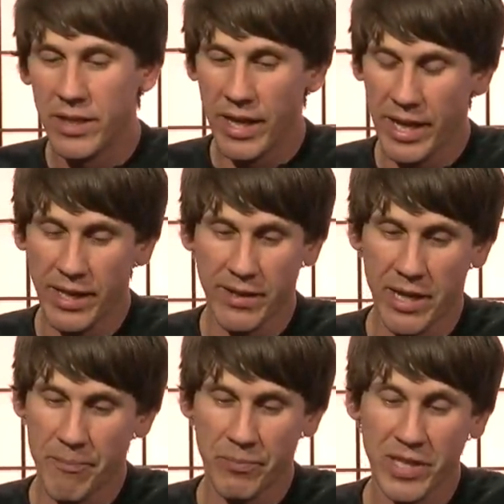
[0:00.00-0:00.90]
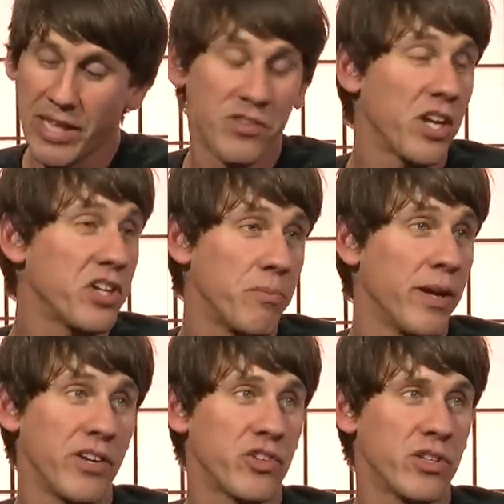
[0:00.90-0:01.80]
And um, like, that's not a good
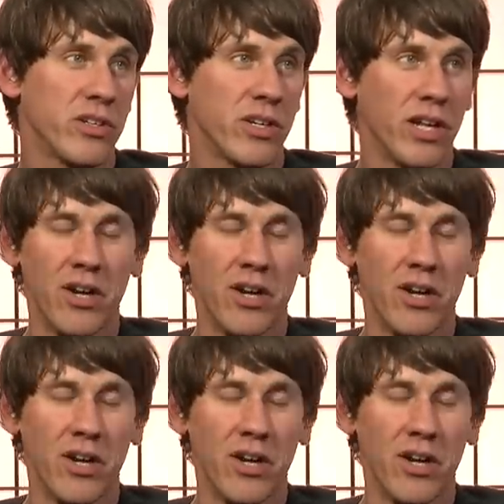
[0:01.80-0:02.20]
pitch, you